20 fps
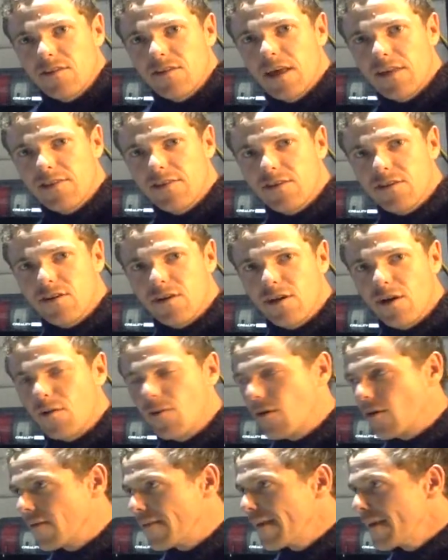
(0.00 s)
Nothing could go
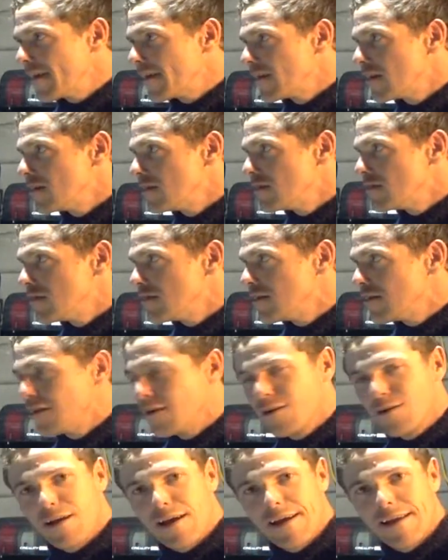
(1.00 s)
wrong on that,
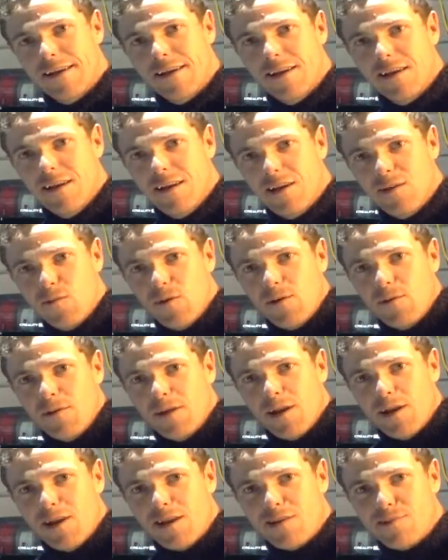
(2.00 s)
right? We
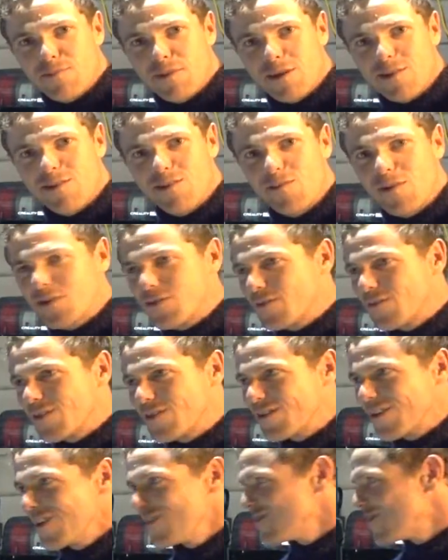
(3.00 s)
don't expect too much of
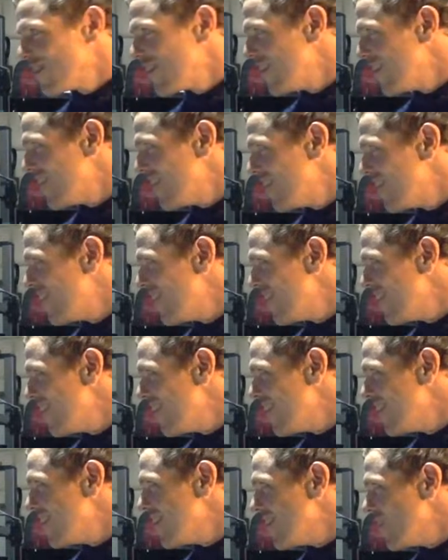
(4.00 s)
ourselves.
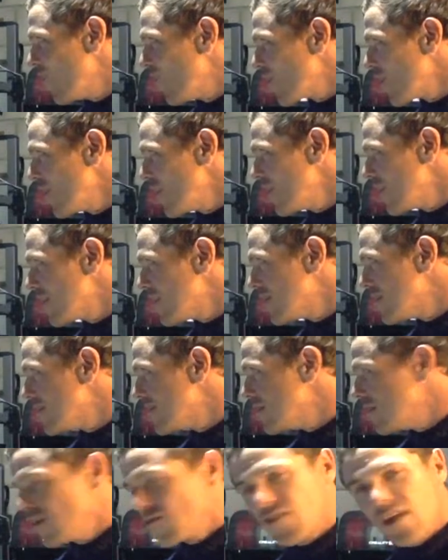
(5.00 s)
All good?
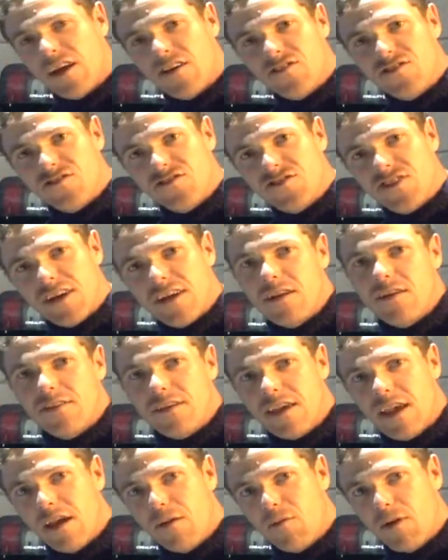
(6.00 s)
So he's just checking on the
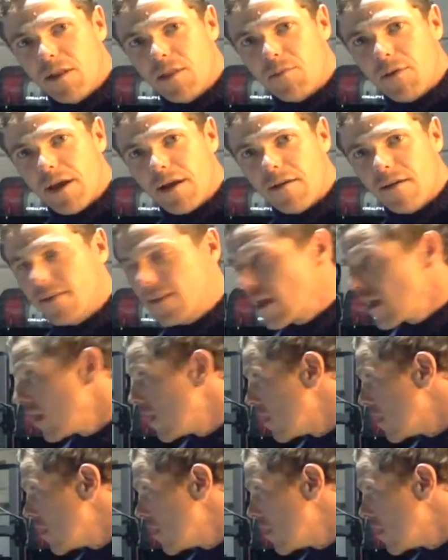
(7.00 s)
K1 in the background there.